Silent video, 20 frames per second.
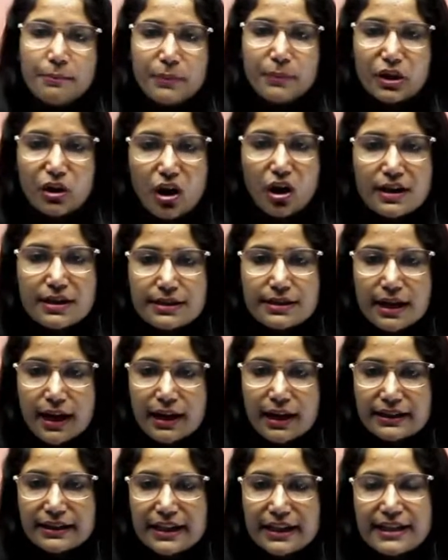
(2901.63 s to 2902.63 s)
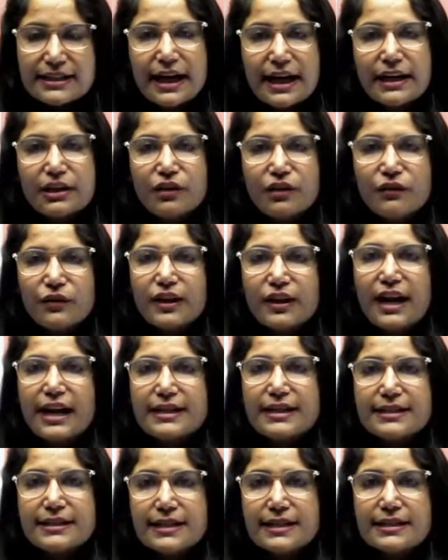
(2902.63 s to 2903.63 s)
Because these kind of
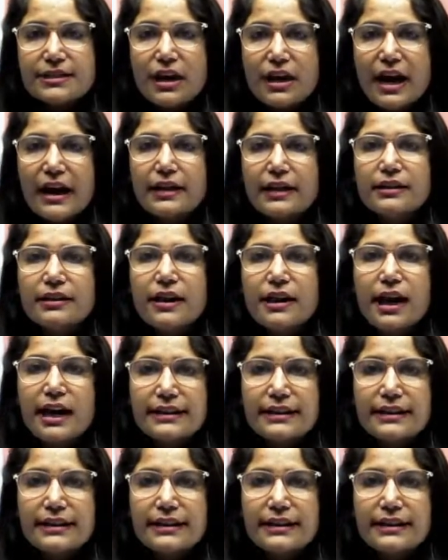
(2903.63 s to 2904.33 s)
crisis and